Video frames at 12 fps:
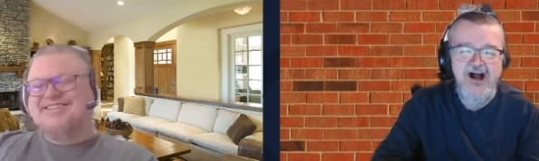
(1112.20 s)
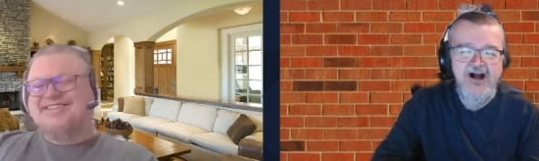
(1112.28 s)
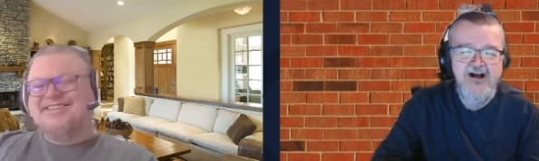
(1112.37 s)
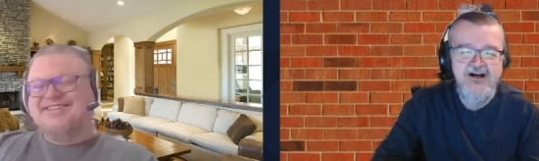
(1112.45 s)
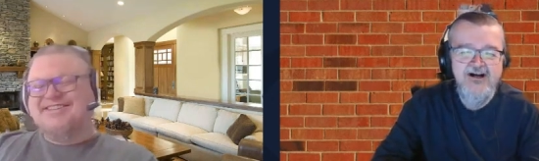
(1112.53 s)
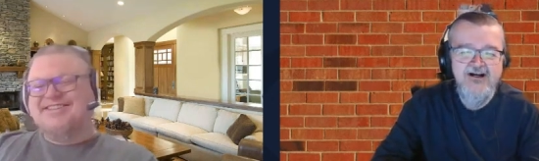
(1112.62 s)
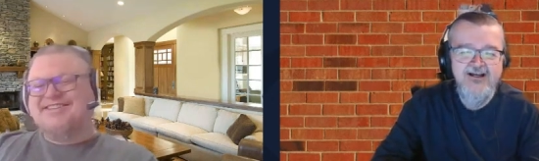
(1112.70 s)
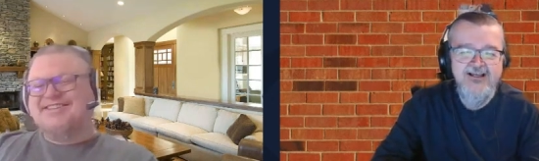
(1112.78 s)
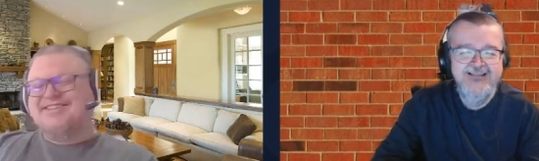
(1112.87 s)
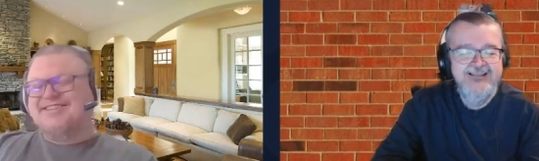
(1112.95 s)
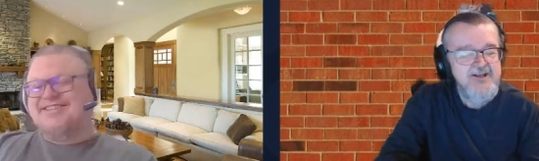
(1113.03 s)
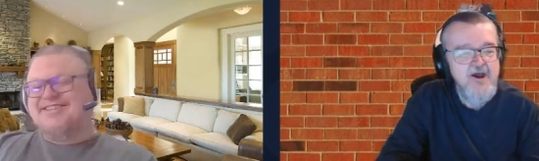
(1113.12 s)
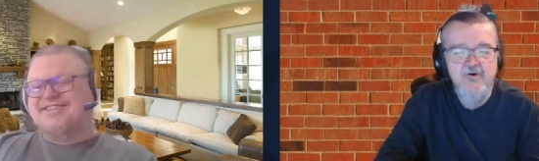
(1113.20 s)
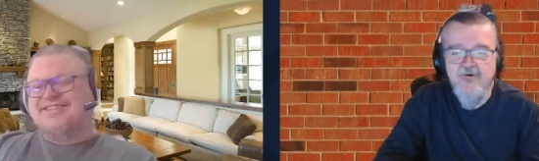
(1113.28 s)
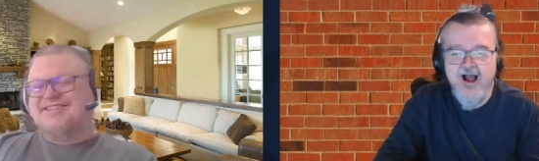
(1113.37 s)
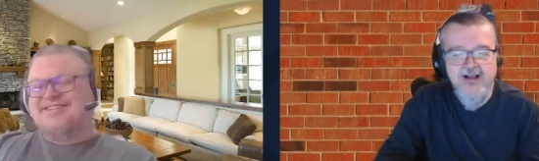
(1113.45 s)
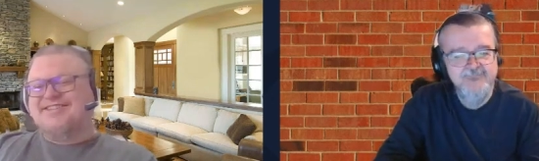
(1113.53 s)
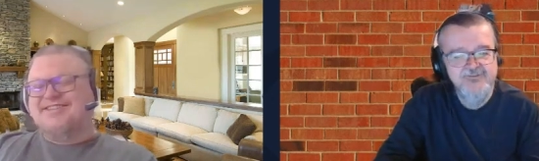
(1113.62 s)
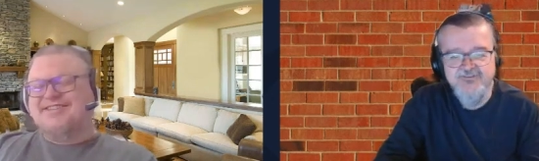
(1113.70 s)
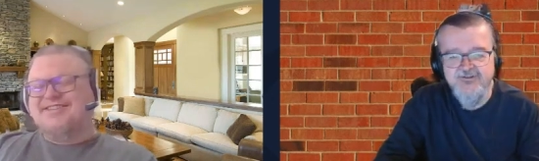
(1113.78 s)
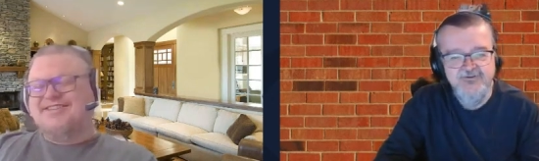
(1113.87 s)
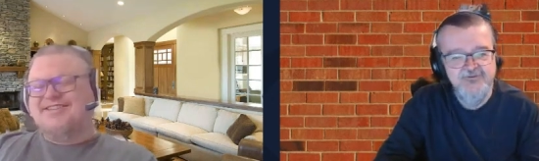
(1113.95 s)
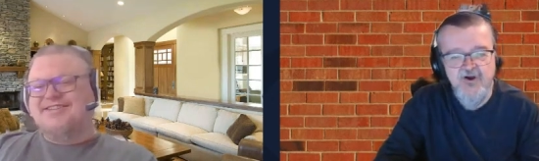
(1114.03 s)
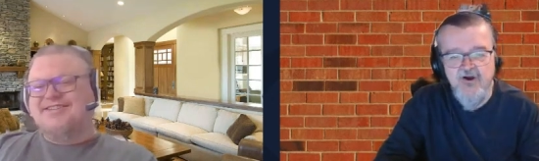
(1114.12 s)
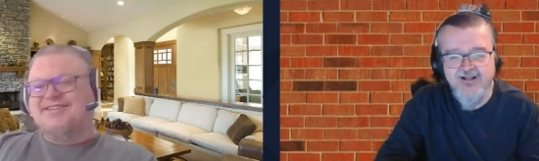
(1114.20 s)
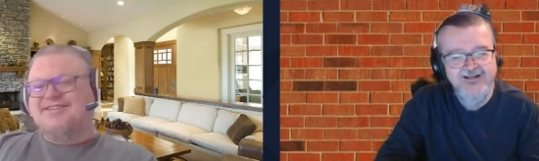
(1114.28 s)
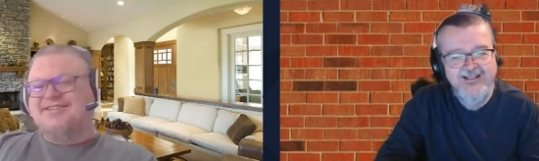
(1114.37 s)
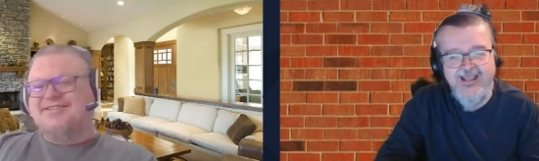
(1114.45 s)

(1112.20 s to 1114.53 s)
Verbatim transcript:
Speaker 1: uh, you know, I'm still talking to